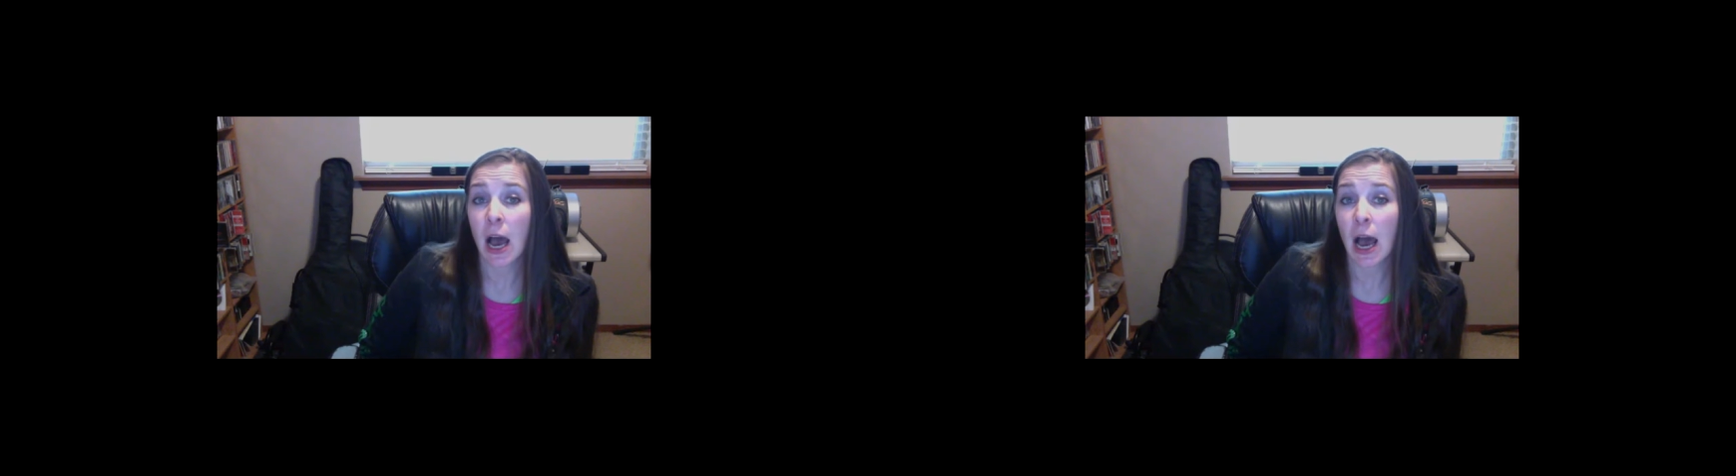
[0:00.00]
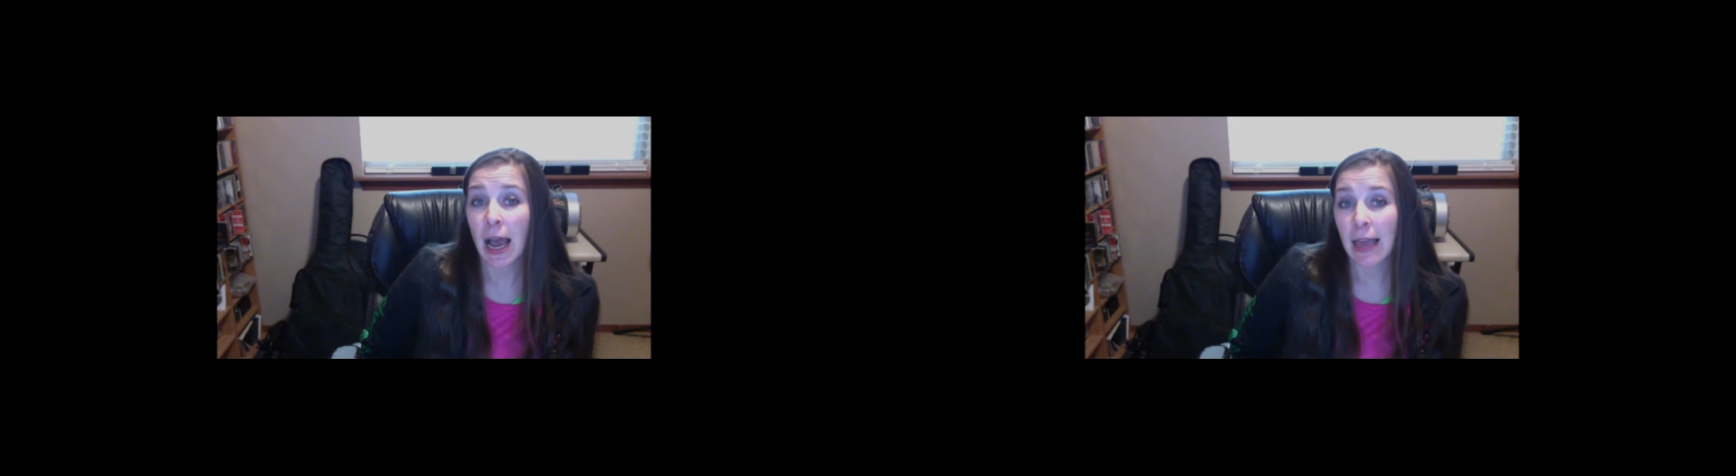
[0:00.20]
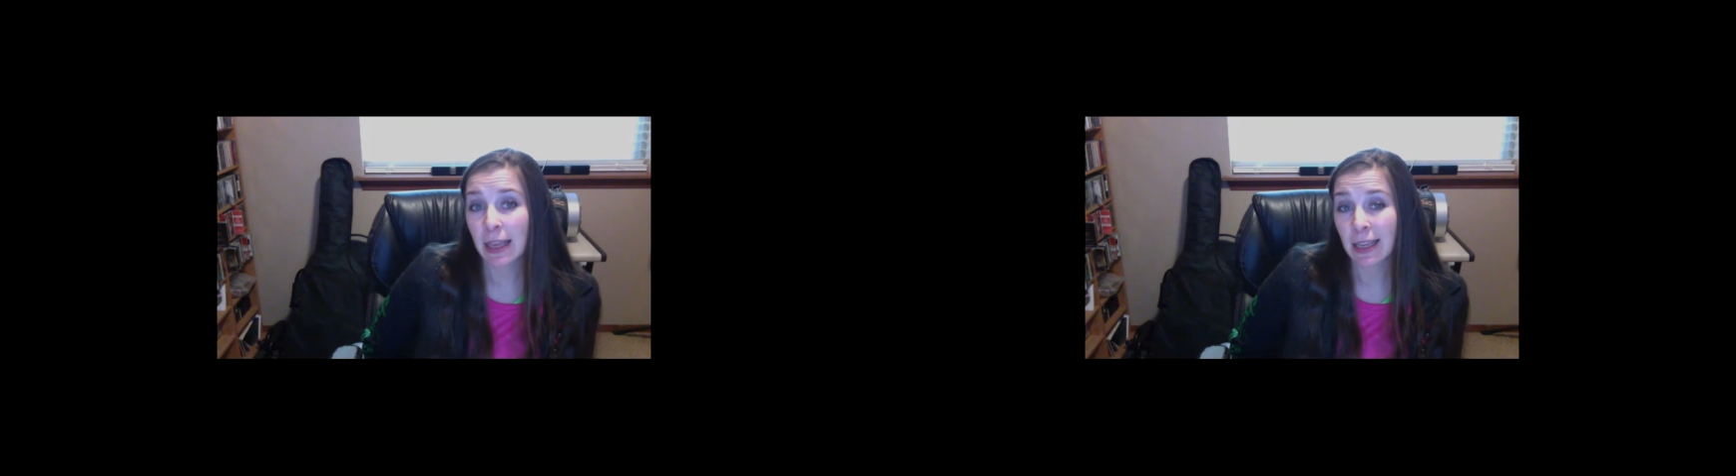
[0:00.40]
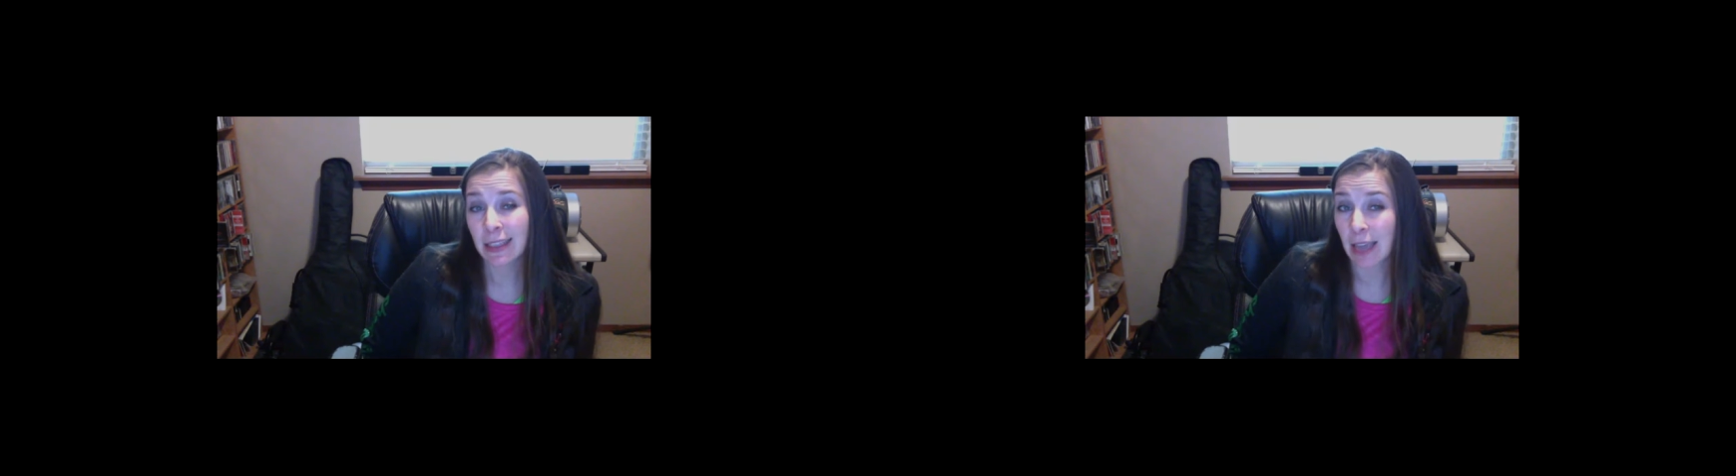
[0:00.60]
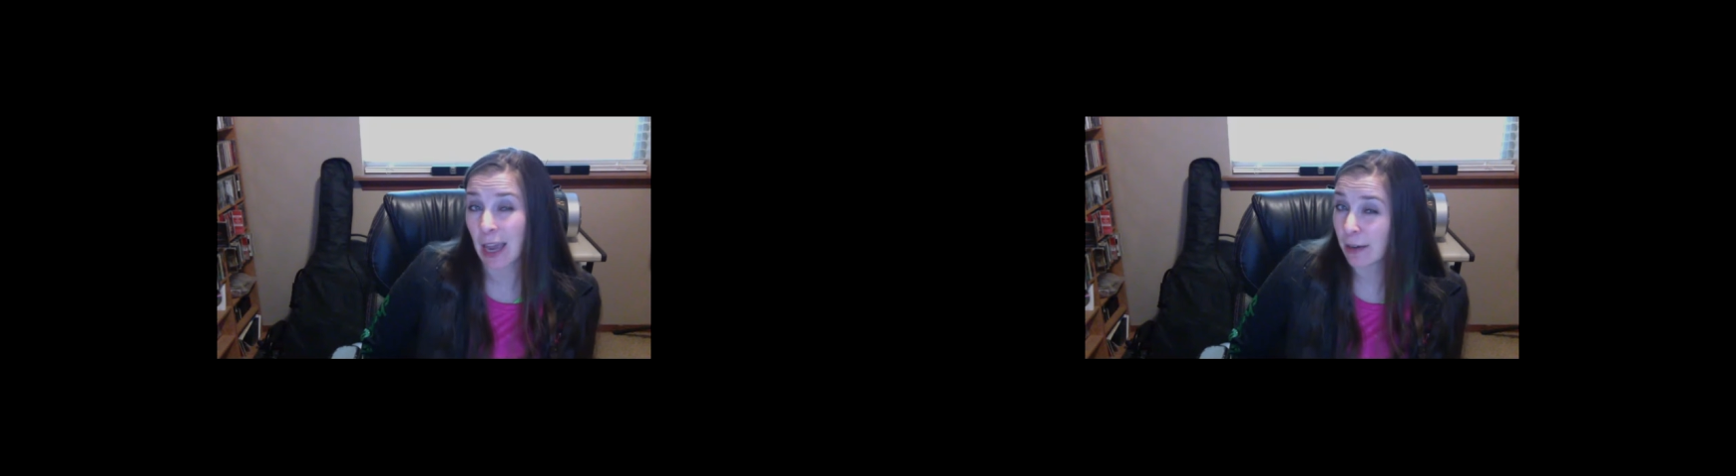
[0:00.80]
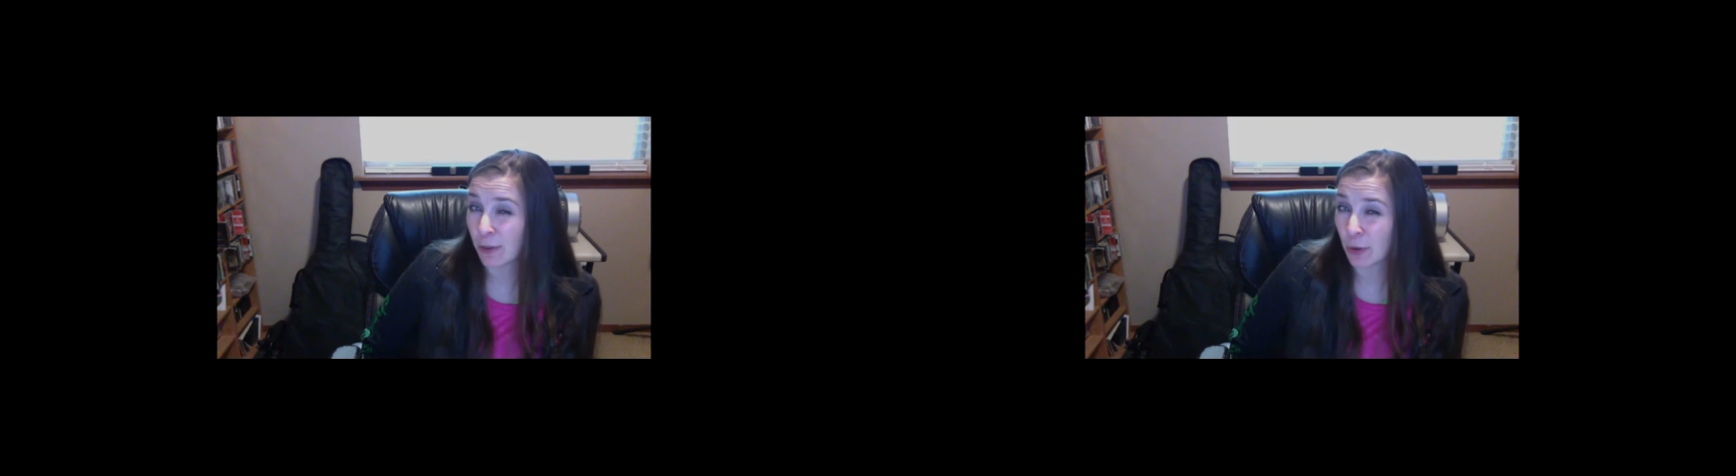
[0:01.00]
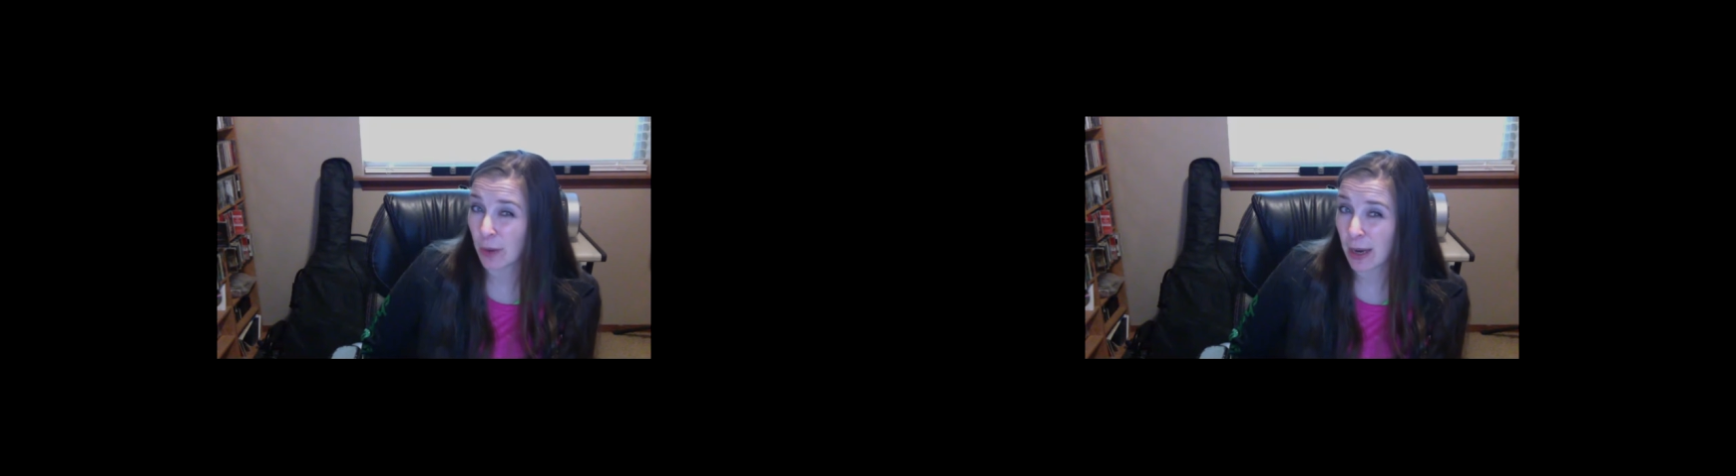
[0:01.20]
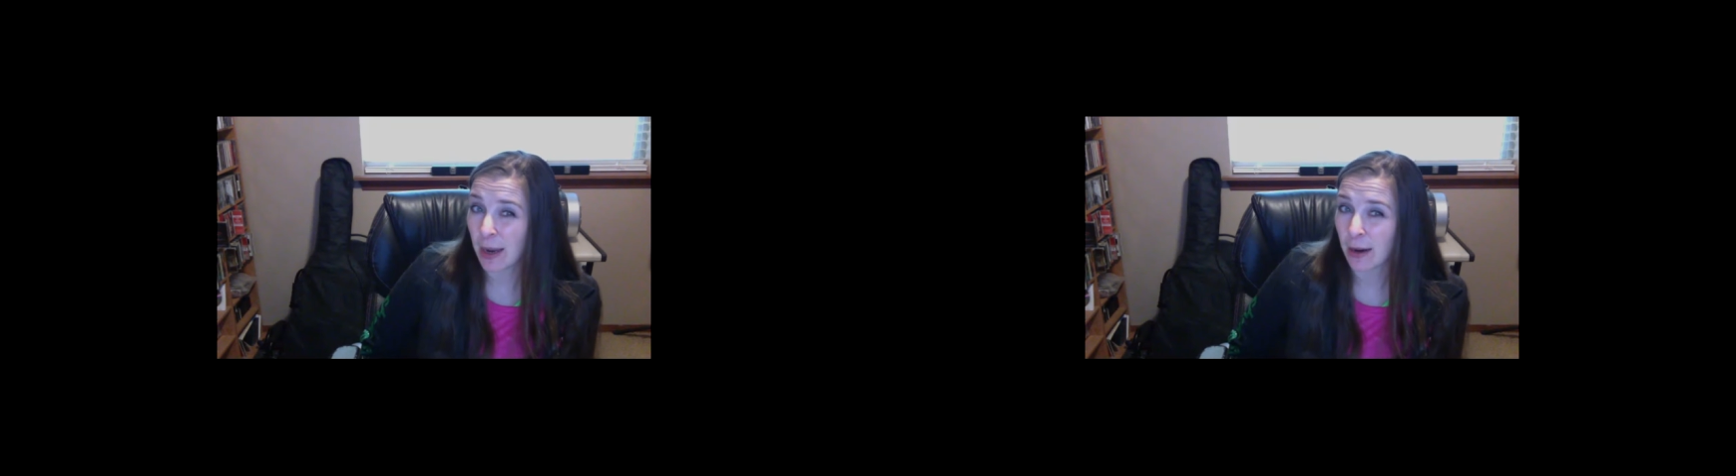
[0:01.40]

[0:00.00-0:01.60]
I think it's kind of a gray